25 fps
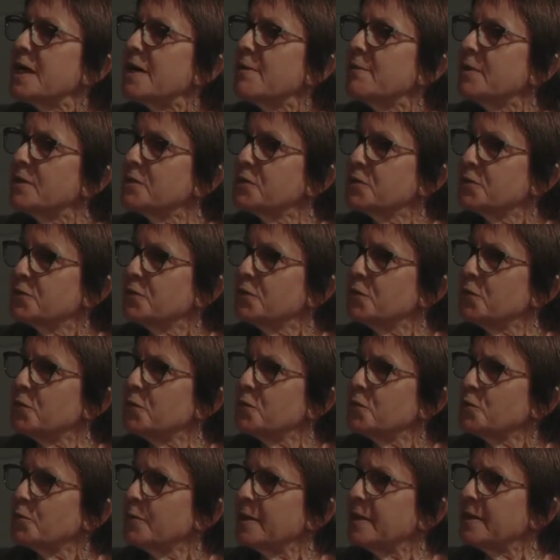How much
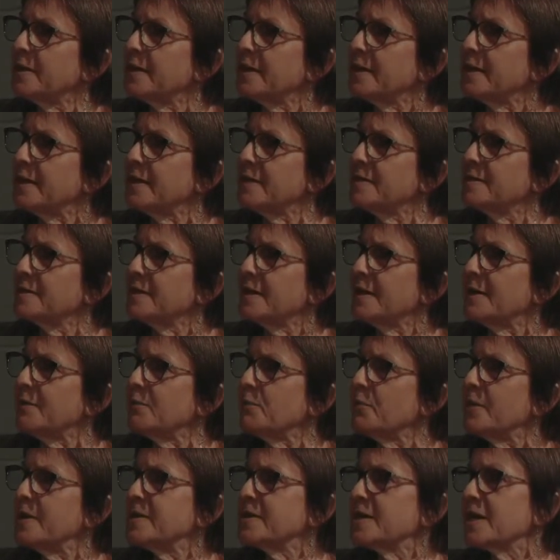food do we need?
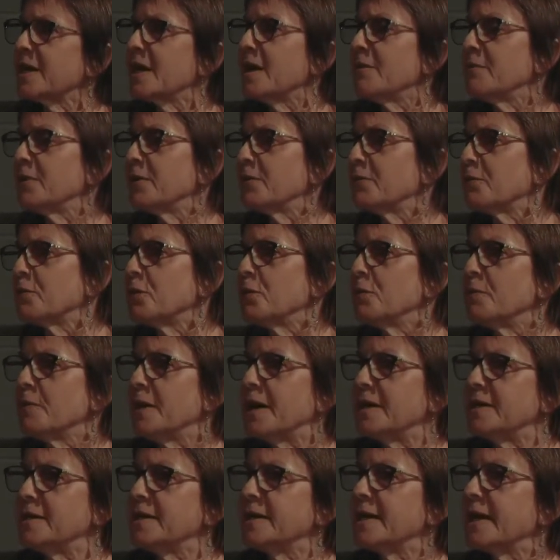Where's it coming from?
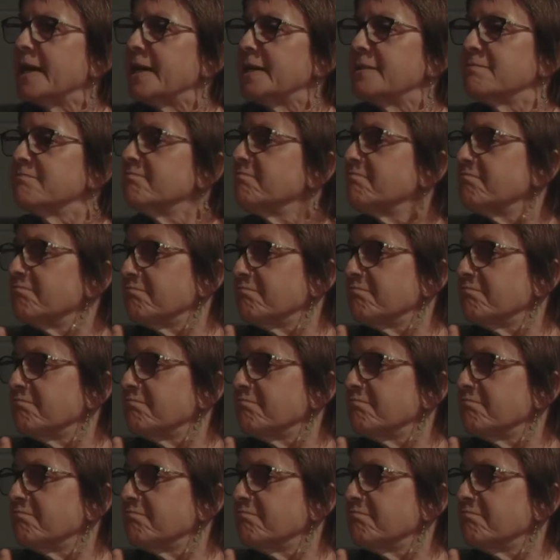And again,